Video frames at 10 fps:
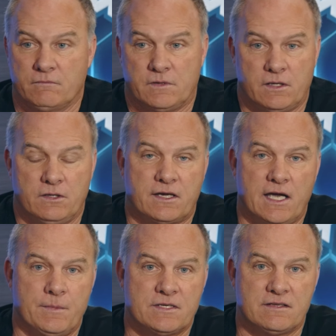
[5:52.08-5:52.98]
you
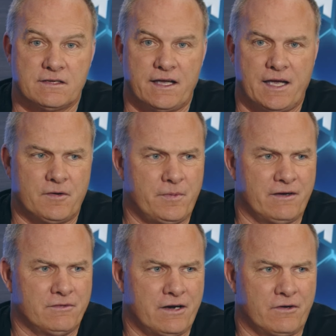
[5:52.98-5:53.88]
came into the game at
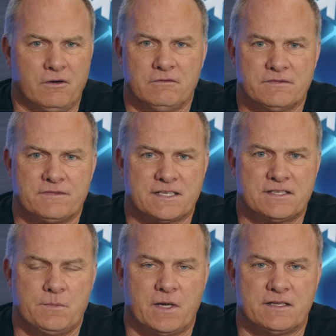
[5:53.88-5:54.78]
about,
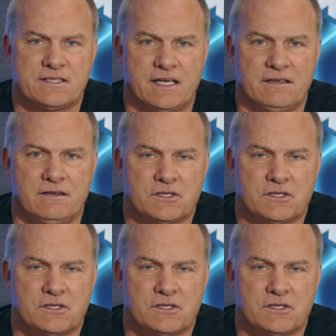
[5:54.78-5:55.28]
60 minutes in,